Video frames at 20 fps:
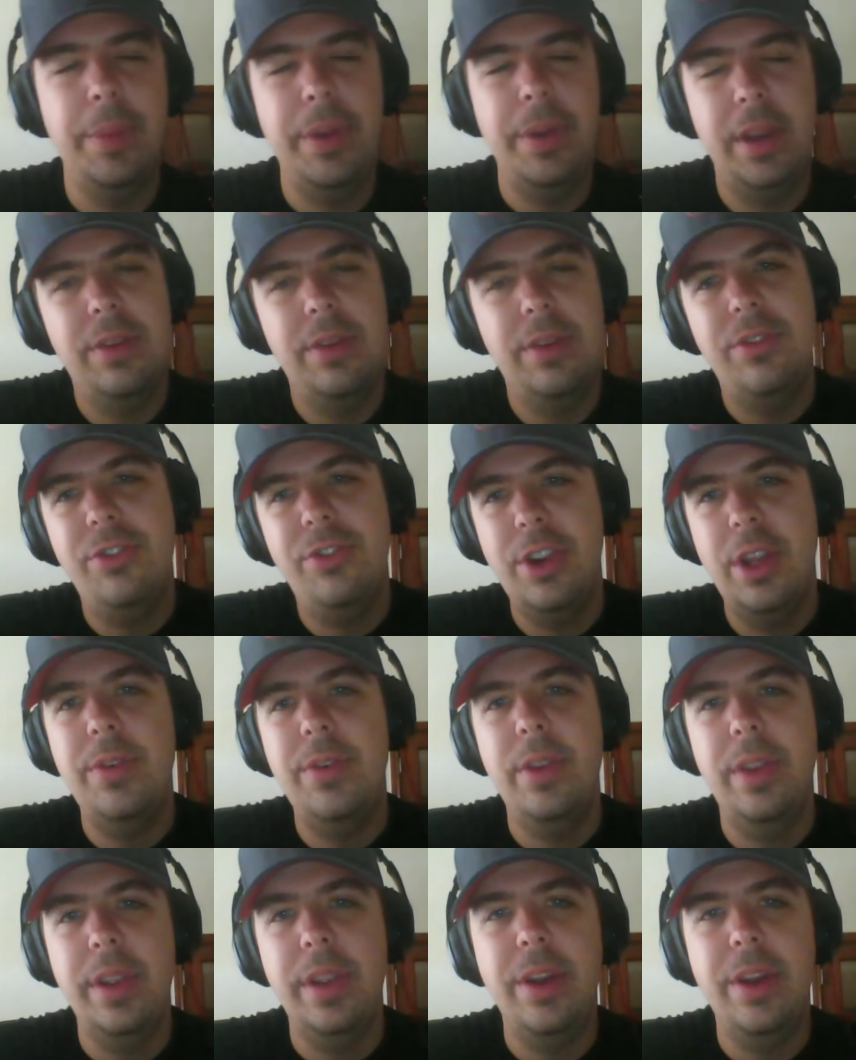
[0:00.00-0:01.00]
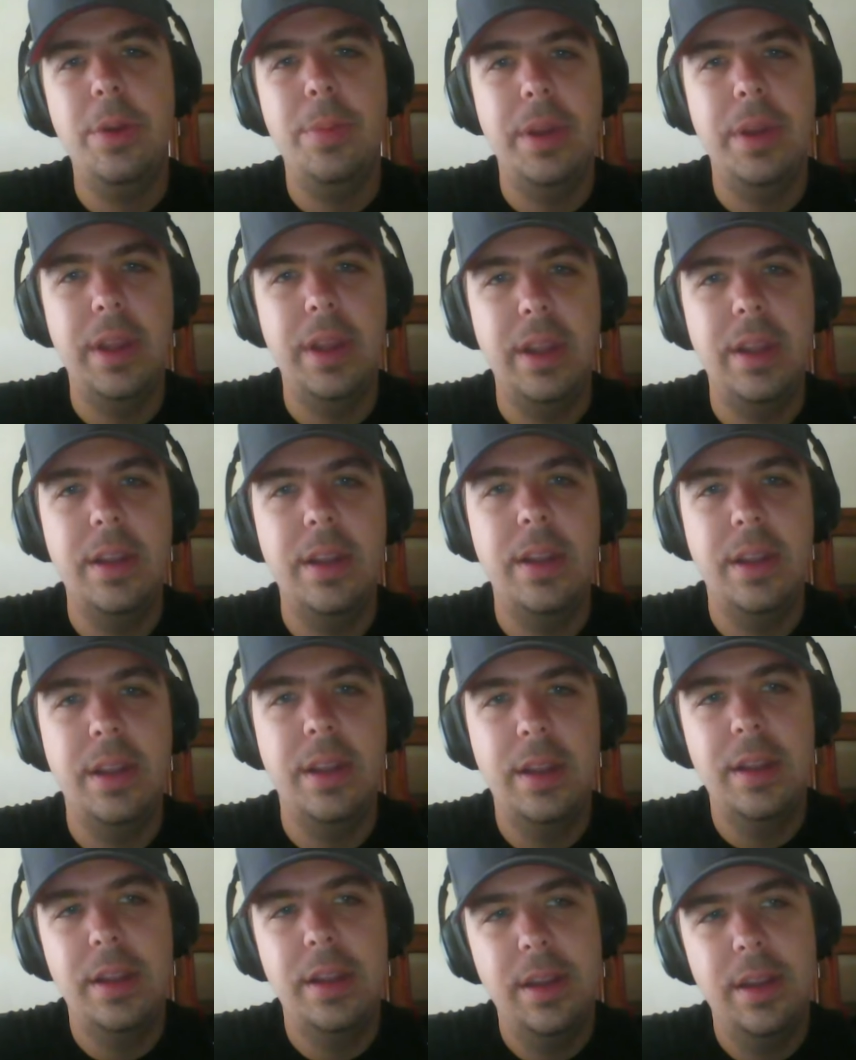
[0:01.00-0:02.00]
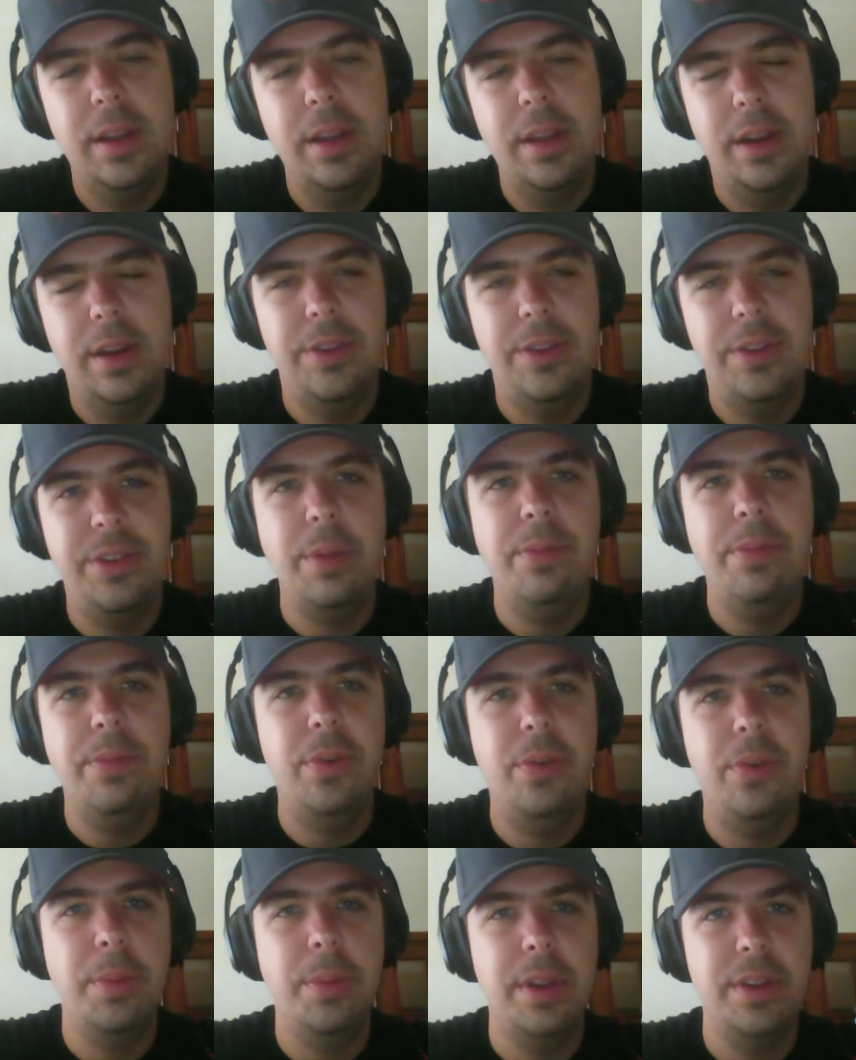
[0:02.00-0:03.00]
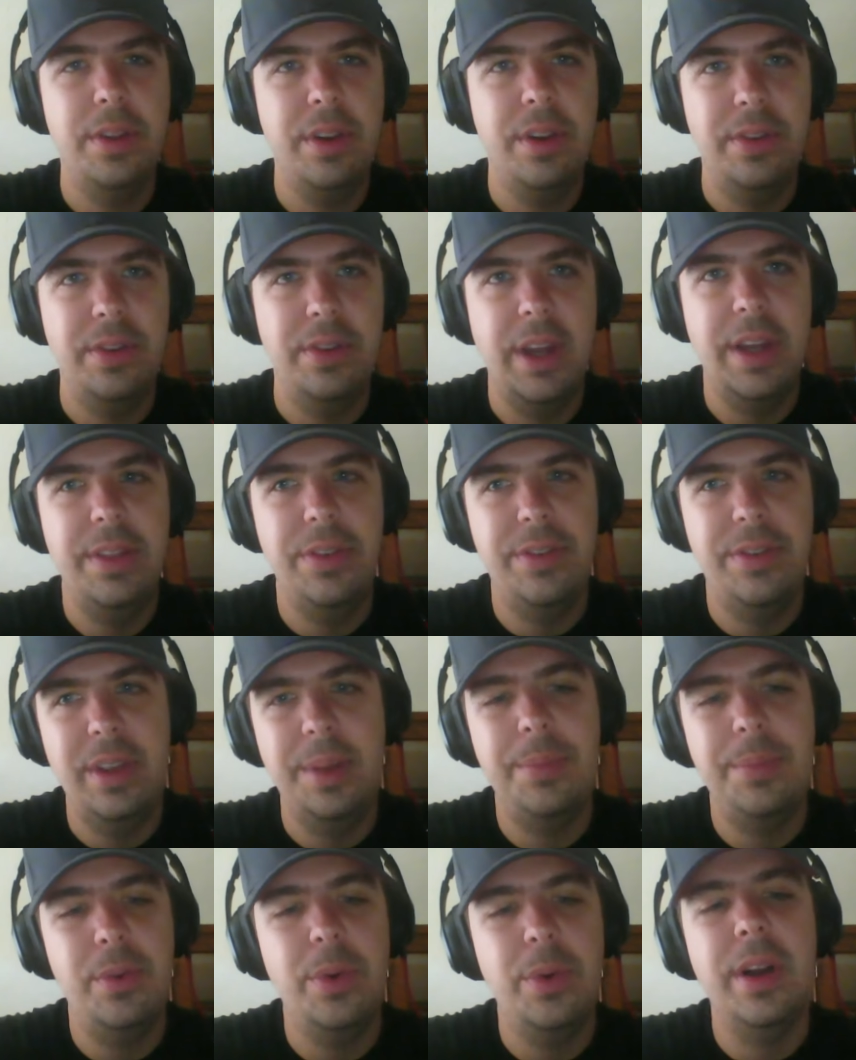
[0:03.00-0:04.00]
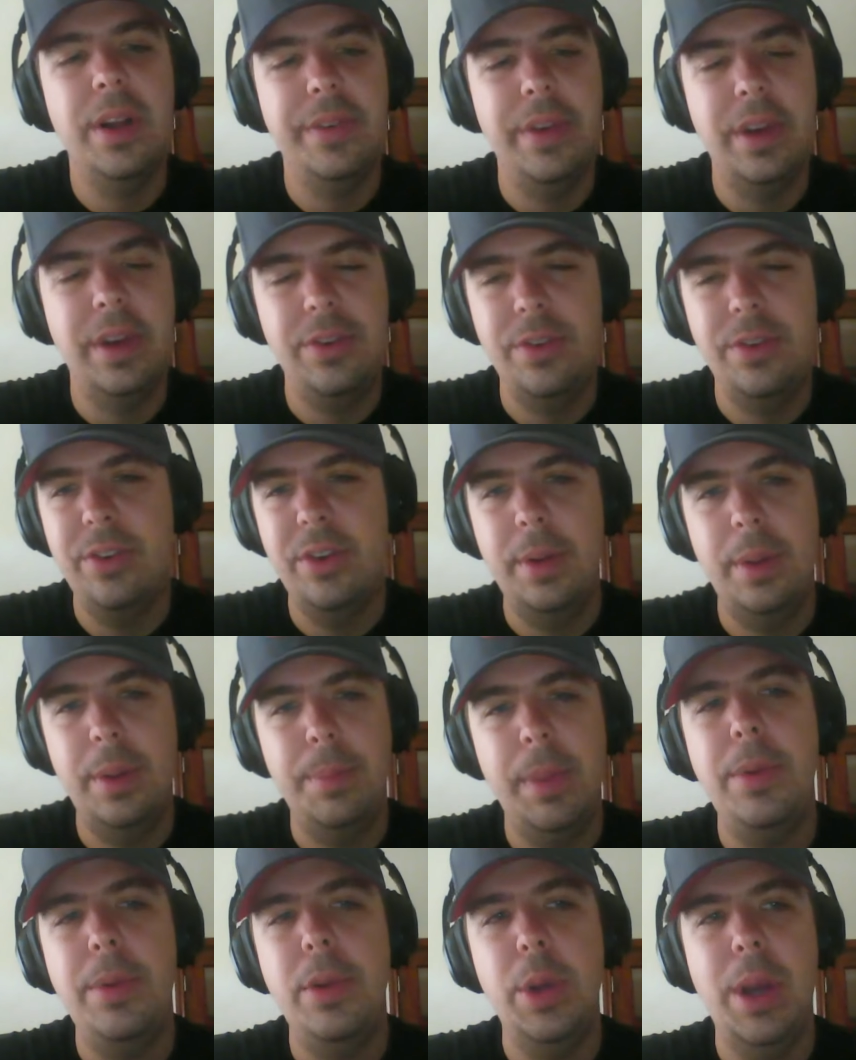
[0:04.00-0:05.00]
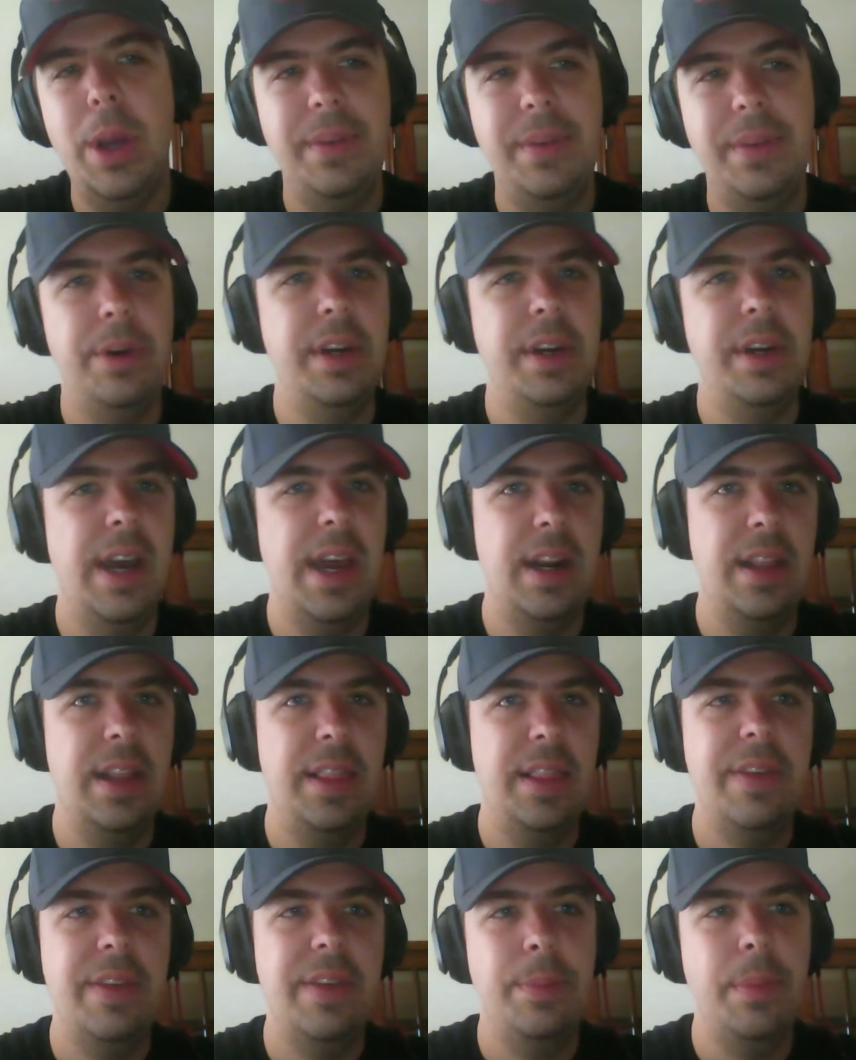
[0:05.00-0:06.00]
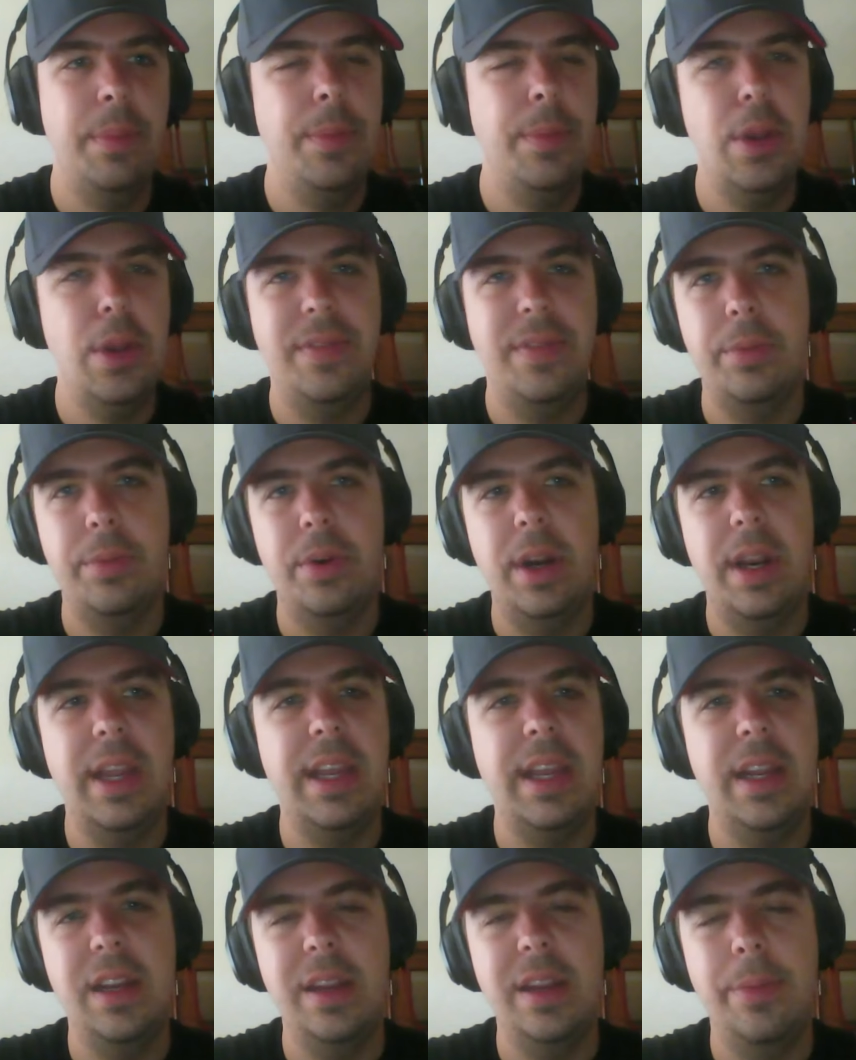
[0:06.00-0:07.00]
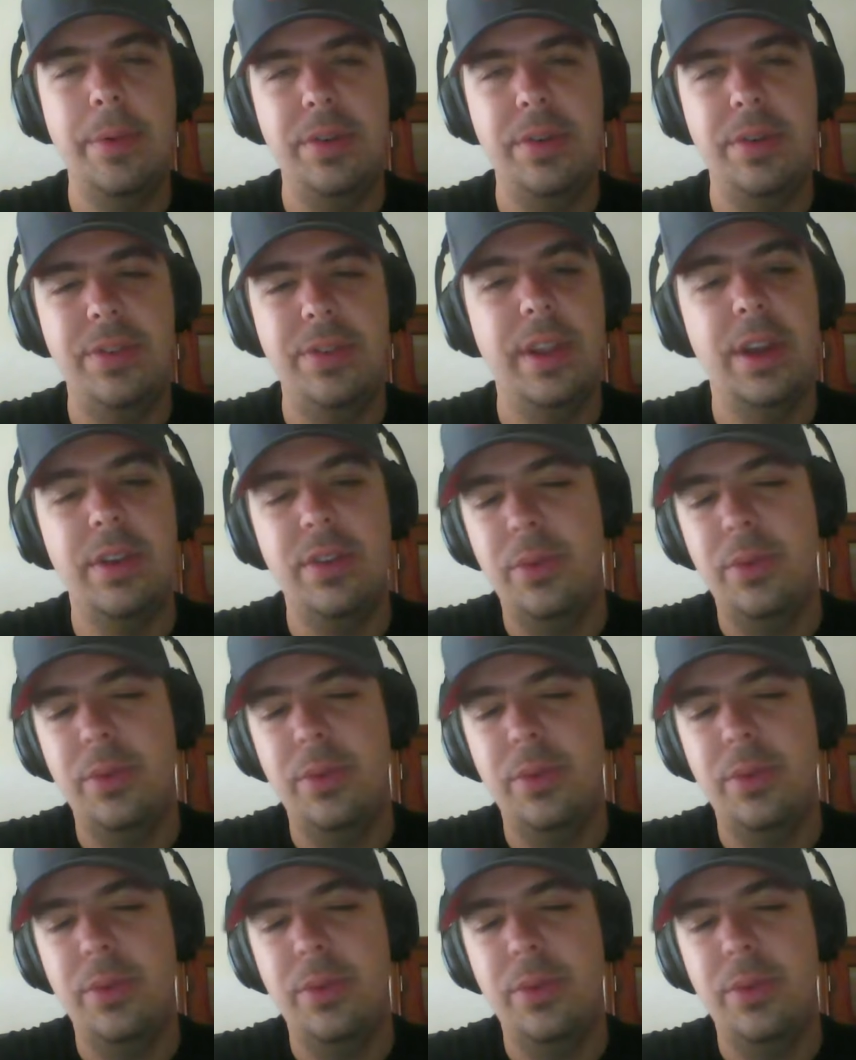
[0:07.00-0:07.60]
I mean, it's generally going to be the same formula to decide the same 12. And it's just going to be maybe you have number 9 and 11, maybe you have number 8 and number 6